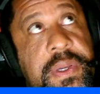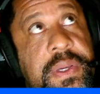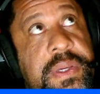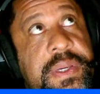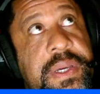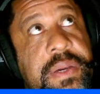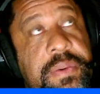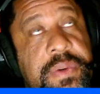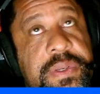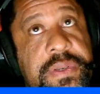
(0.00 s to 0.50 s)

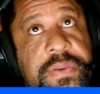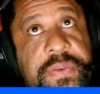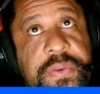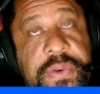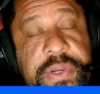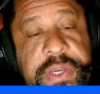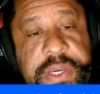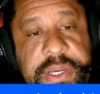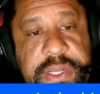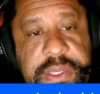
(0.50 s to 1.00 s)
Yeah, it was a
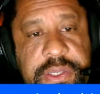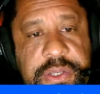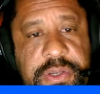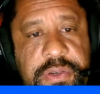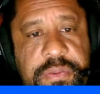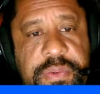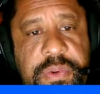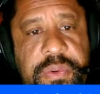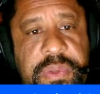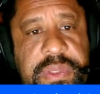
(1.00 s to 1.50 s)

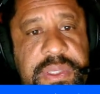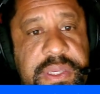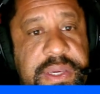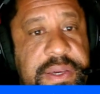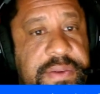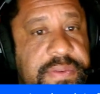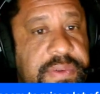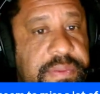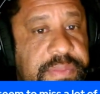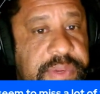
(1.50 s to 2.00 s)
4082, but with the
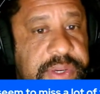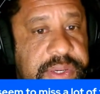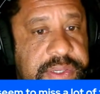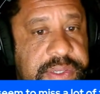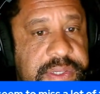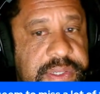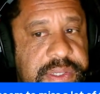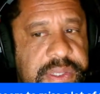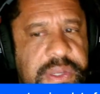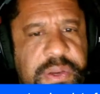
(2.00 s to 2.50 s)

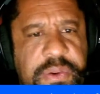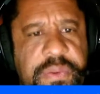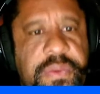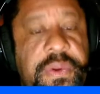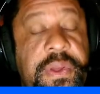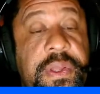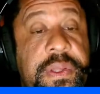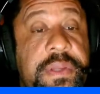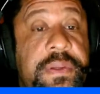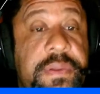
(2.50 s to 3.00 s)
FMS. No,
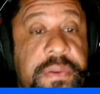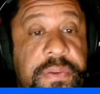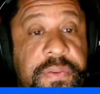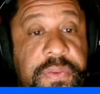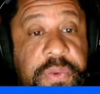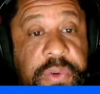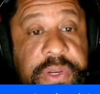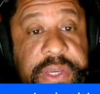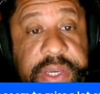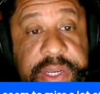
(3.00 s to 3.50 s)

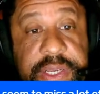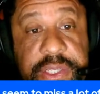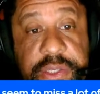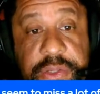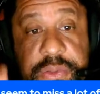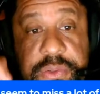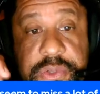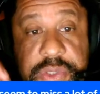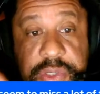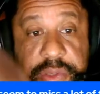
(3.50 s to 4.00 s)

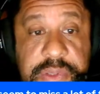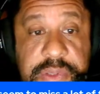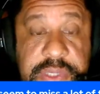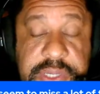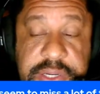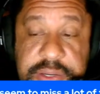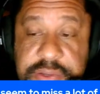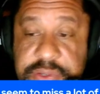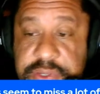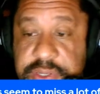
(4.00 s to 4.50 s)
4082
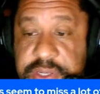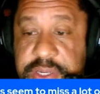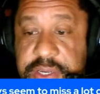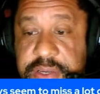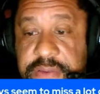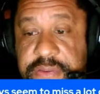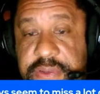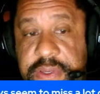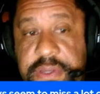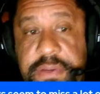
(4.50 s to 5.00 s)
2000
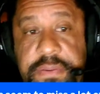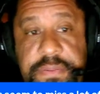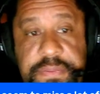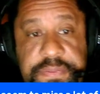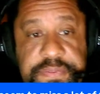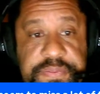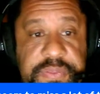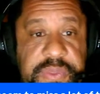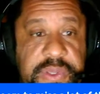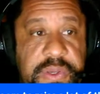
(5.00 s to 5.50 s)
kV
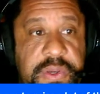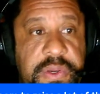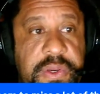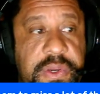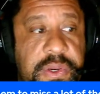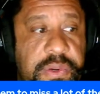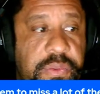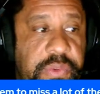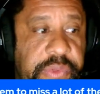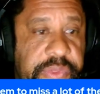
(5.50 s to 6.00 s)

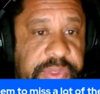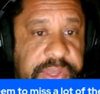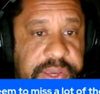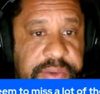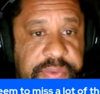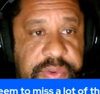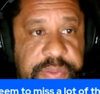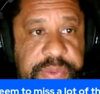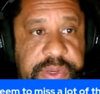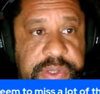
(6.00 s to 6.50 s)
with the
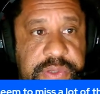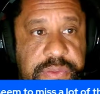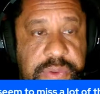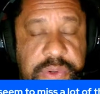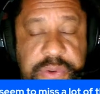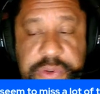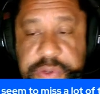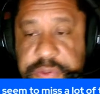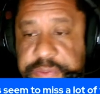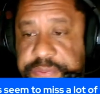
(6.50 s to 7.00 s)
FMS
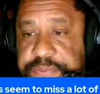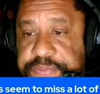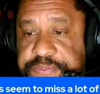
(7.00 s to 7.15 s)
rotor.